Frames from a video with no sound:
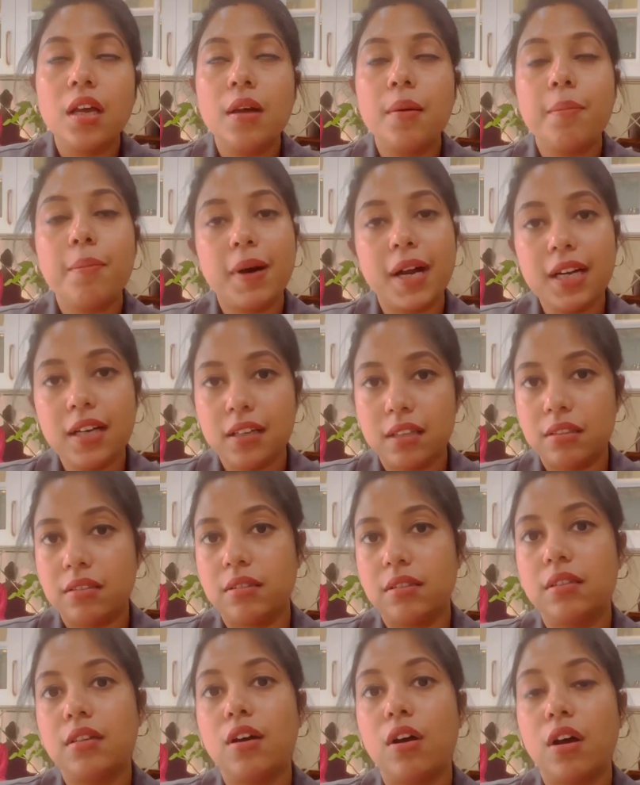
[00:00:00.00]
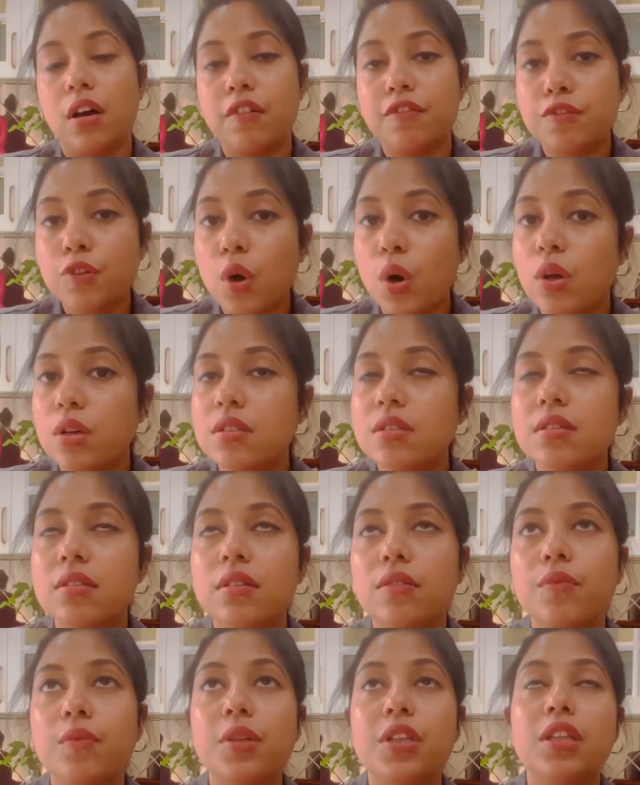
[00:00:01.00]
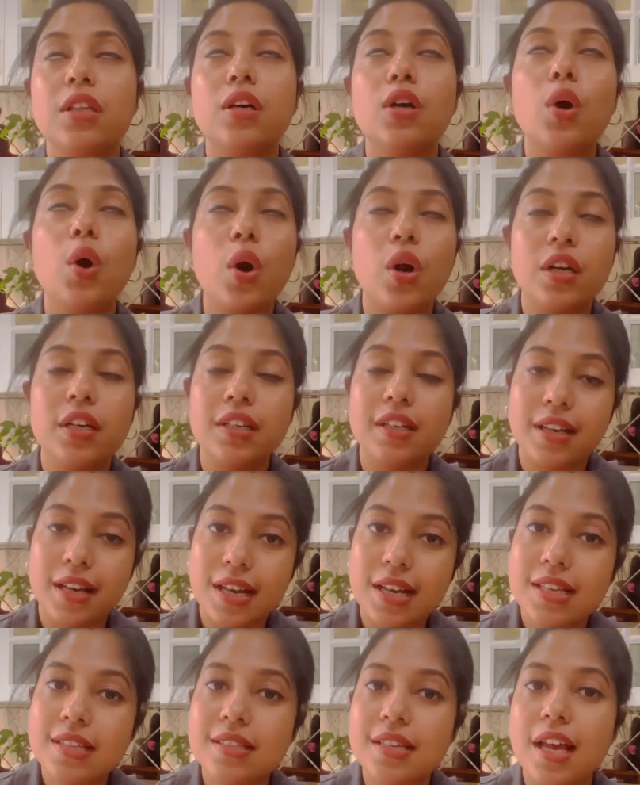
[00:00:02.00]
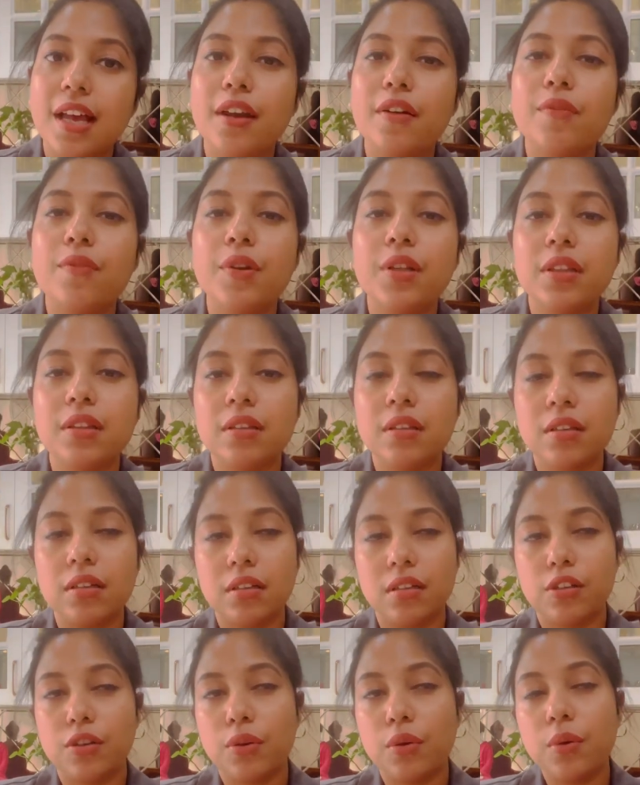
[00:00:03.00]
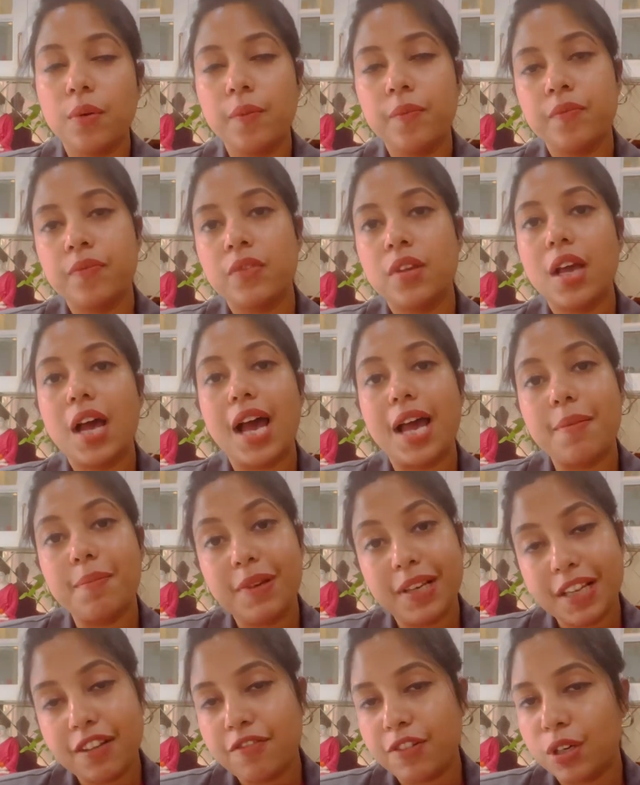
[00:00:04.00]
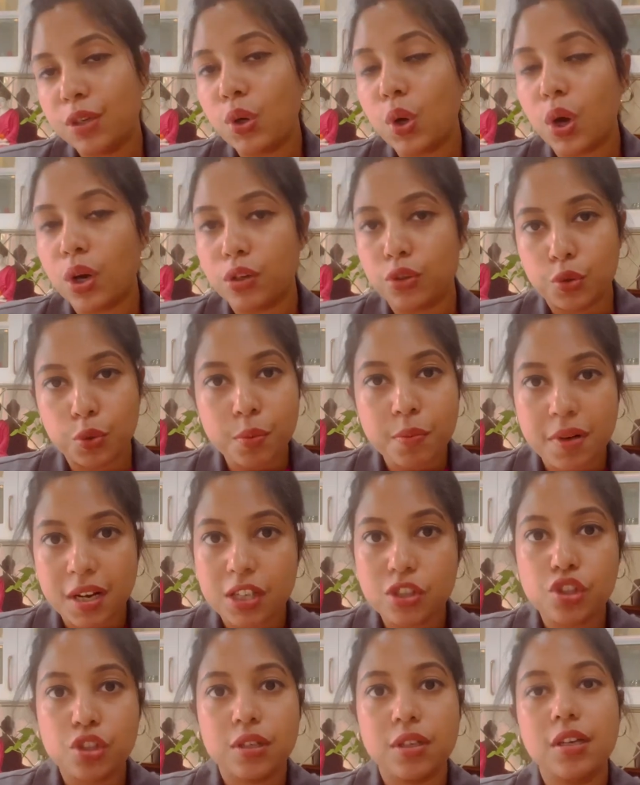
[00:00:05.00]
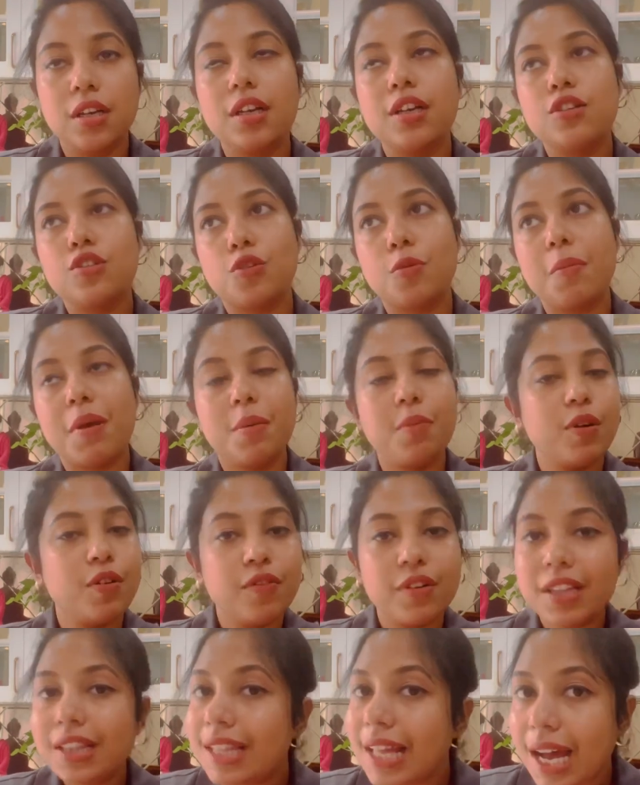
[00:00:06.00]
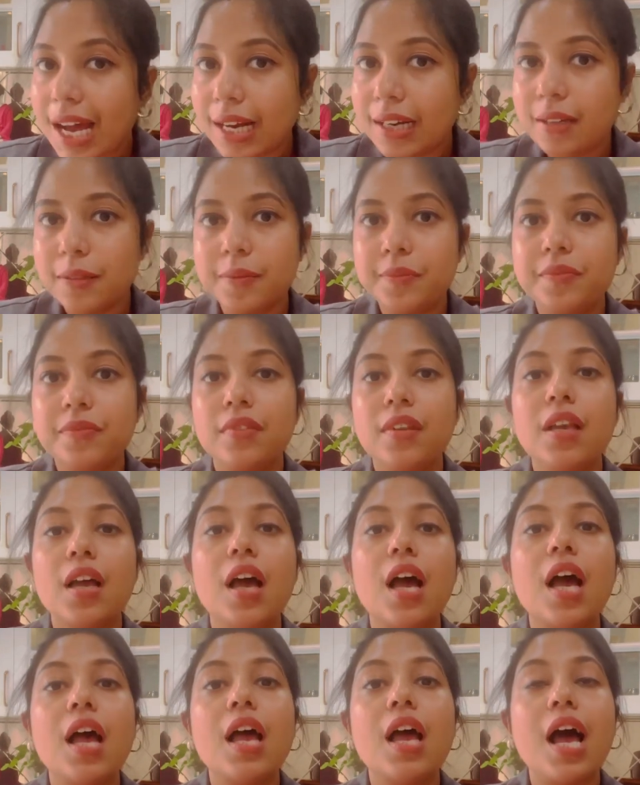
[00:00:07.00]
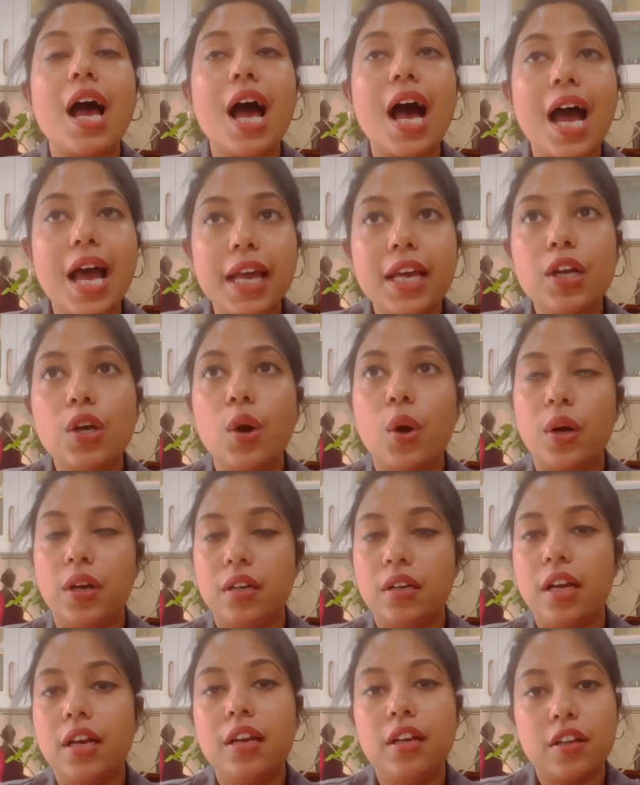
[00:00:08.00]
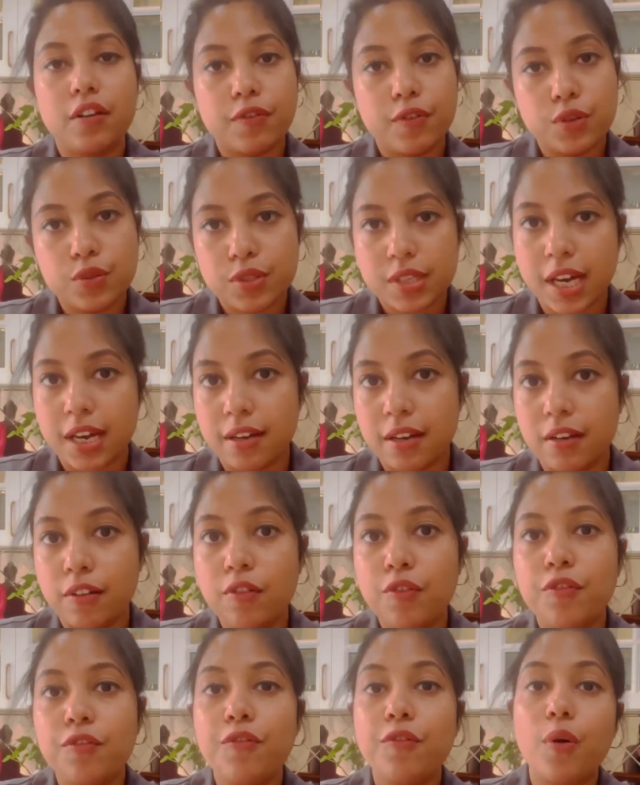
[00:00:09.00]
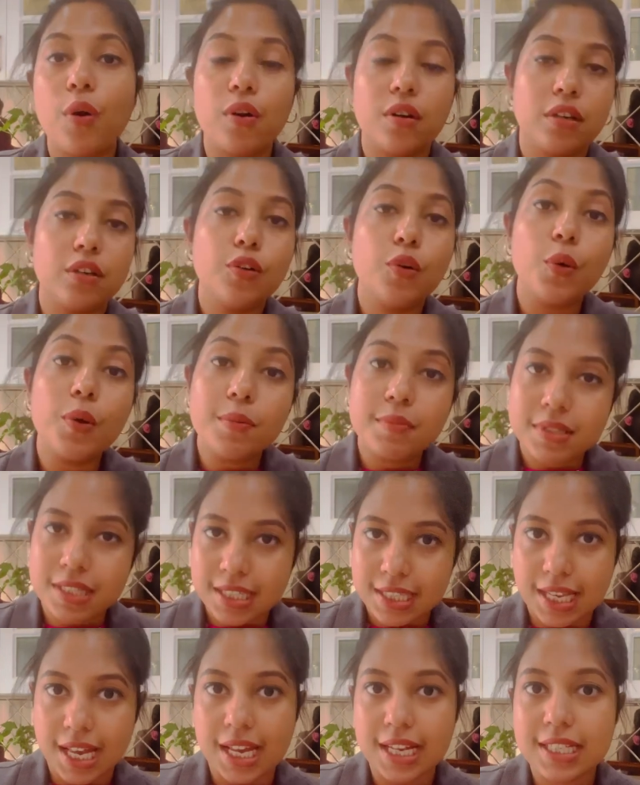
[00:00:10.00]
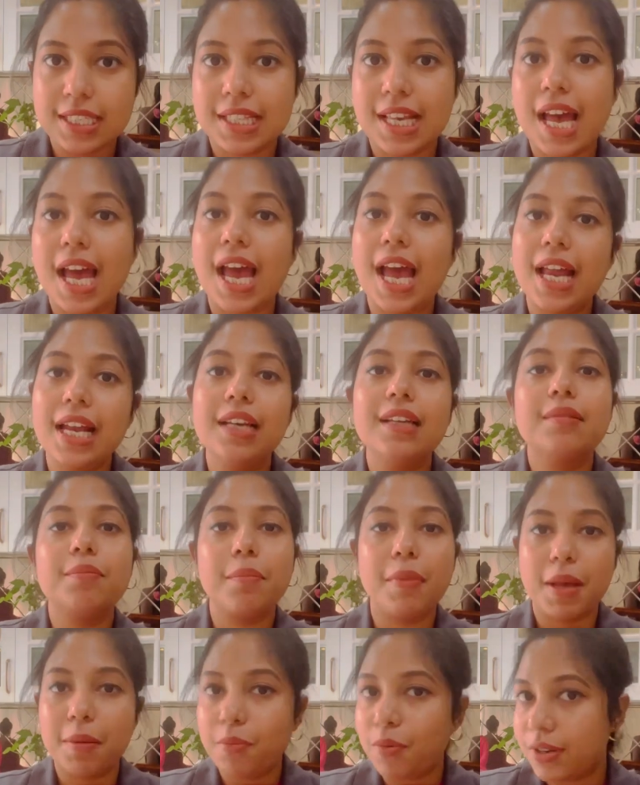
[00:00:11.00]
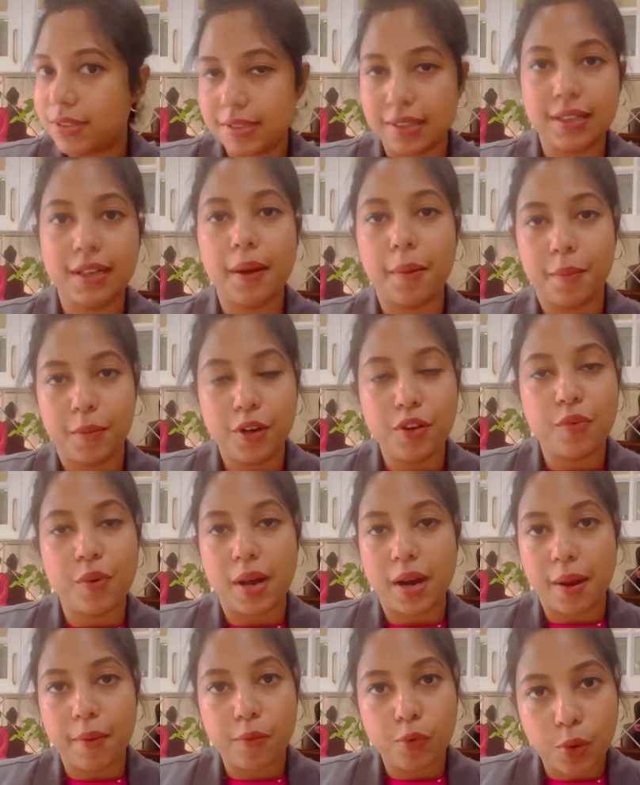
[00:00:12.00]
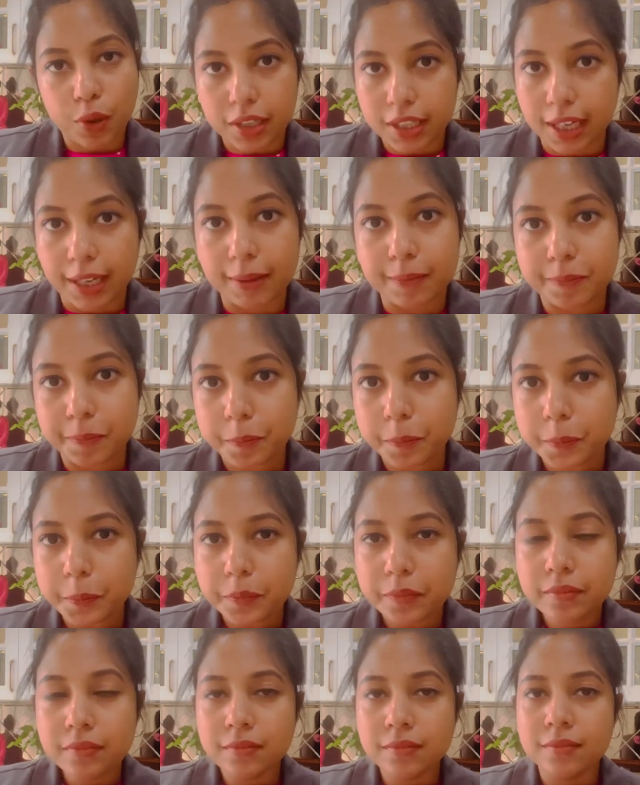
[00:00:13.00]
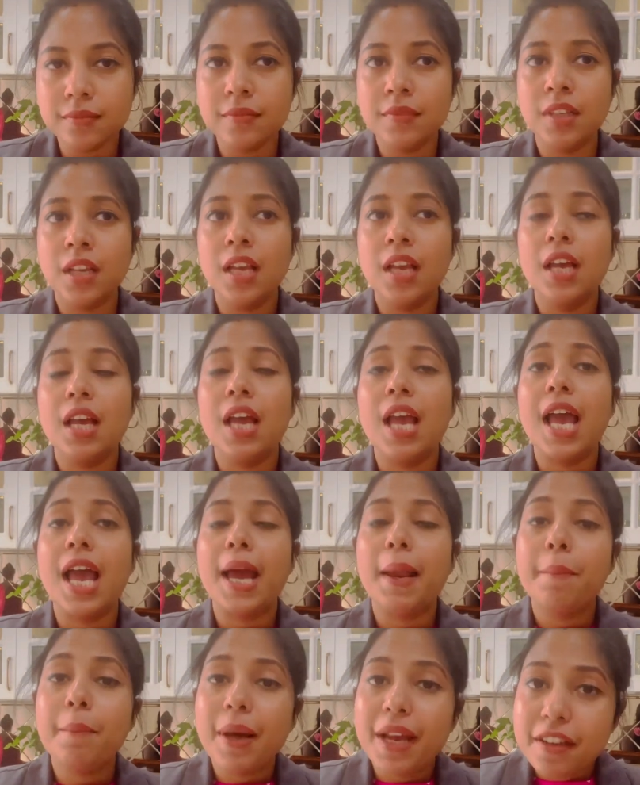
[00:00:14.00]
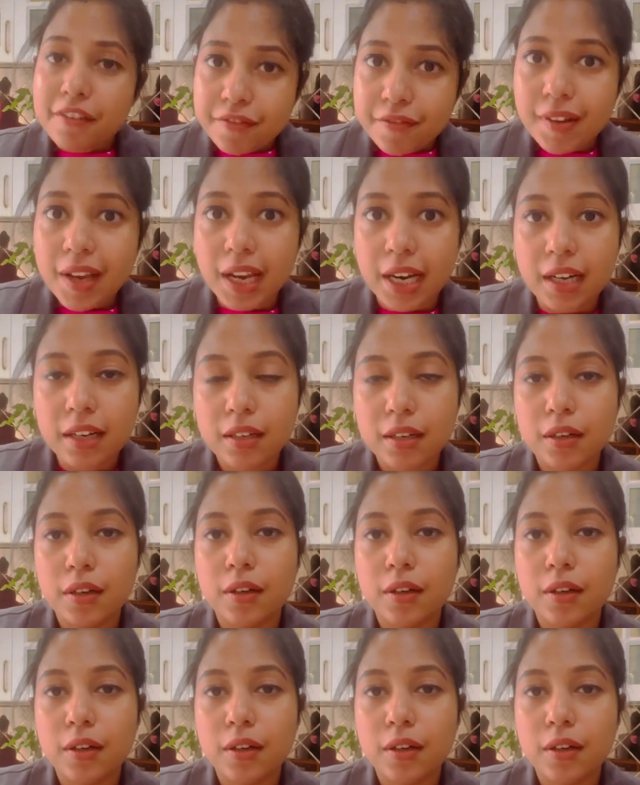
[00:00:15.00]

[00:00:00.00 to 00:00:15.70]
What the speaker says: But of course, with the God grace and with, you know, I believe in God too much. So maybe with that, I got interview scheduled for Goldman Sachs and my present company where I'm working. And by fate,